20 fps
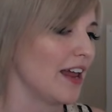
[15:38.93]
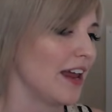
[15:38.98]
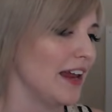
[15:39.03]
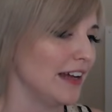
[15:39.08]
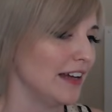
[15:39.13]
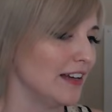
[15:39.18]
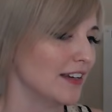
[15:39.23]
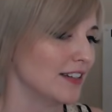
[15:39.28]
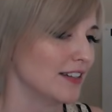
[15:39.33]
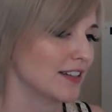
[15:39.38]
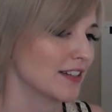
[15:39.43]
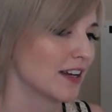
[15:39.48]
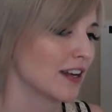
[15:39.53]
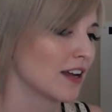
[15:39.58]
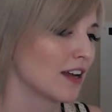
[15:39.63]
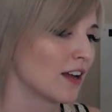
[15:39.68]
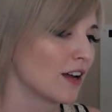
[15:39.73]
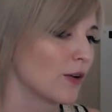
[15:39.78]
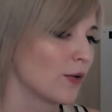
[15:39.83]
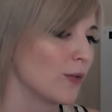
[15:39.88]
And
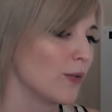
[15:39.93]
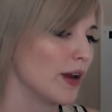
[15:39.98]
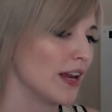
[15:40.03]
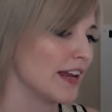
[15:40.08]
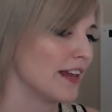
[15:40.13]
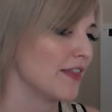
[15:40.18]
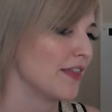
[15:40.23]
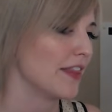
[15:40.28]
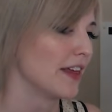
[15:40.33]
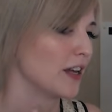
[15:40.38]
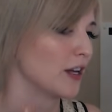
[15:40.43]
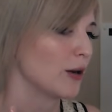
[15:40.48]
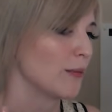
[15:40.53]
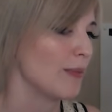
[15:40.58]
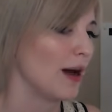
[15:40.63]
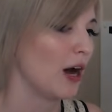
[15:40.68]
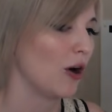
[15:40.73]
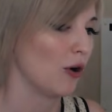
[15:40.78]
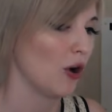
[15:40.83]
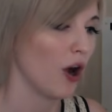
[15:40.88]
we can think
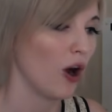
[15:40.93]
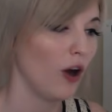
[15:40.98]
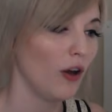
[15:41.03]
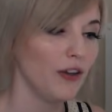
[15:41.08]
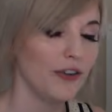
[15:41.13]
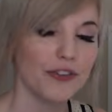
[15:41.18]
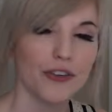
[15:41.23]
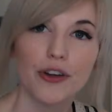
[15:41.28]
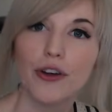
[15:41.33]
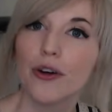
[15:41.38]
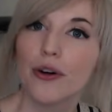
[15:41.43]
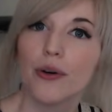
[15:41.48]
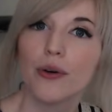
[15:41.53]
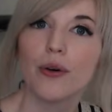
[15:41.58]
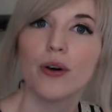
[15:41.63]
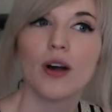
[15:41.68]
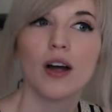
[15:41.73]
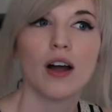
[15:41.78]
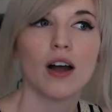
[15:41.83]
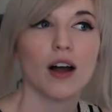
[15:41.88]
about also
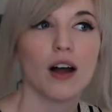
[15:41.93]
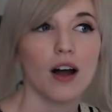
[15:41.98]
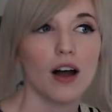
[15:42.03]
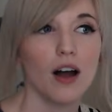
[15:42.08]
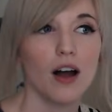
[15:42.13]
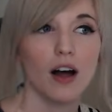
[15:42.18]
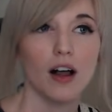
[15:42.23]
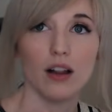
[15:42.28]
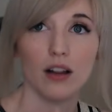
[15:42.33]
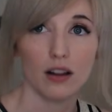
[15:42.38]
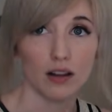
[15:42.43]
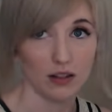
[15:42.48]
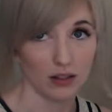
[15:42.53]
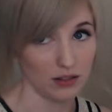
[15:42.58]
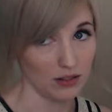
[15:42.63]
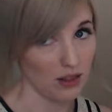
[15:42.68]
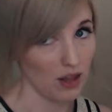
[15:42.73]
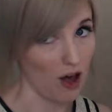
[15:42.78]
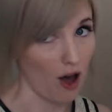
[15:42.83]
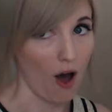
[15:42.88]

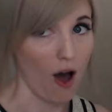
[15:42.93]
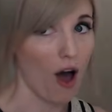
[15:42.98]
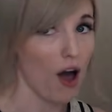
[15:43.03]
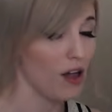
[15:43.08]
law,